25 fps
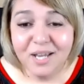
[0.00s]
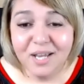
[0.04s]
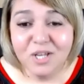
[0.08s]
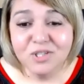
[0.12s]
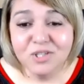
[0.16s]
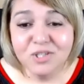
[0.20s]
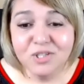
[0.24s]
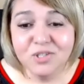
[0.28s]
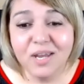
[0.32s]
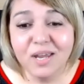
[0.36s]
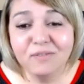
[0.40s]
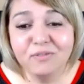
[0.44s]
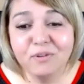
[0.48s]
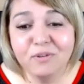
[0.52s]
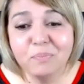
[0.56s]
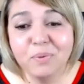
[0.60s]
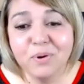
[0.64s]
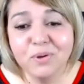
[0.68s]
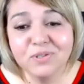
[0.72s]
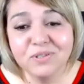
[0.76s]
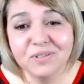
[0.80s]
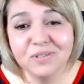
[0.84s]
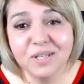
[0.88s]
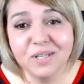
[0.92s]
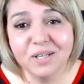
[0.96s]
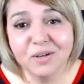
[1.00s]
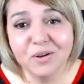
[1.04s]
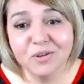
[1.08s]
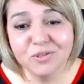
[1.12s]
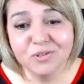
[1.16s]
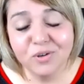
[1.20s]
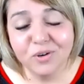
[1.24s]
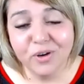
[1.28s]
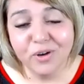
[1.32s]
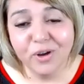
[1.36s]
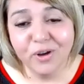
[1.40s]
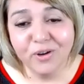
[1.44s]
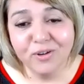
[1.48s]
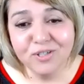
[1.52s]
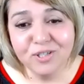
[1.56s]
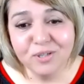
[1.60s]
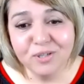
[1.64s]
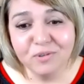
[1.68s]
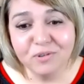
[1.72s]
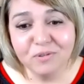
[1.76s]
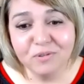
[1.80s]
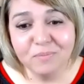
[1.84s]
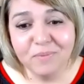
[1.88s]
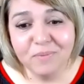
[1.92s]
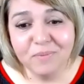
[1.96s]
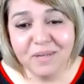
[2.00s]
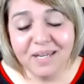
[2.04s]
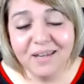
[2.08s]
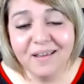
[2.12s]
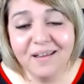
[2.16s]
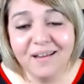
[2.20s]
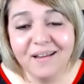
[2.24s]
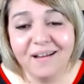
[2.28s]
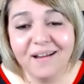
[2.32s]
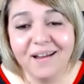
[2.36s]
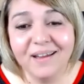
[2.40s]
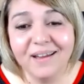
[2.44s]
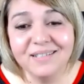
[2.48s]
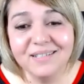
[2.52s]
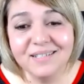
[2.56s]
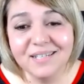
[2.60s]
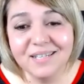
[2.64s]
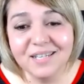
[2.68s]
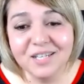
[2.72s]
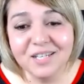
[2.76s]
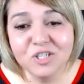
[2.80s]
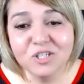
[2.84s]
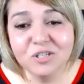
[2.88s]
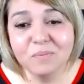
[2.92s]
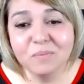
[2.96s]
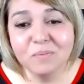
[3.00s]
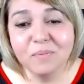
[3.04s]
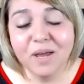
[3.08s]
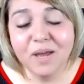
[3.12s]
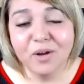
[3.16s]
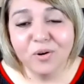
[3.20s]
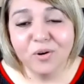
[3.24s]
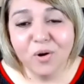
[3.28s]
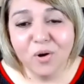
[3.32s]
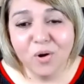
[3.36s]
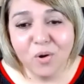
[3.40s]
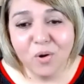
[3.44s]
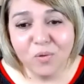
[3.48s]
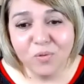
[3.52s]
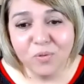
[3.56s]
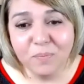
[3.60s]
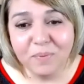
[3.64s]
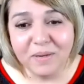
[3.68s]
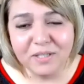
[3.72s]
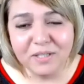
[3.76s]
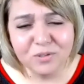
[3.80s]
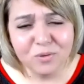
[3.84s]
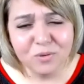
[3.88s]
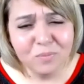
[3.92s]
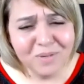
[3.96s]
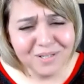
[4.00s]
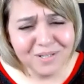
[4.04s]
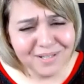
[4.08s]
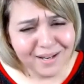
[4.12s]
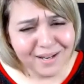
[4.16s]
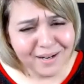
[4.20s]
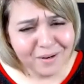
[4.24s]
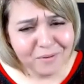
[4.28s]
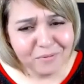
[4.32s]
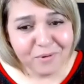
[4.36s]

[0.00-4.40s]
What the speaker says: So every person that goes on coaching with me, I teach them how to hold the beads, almost like a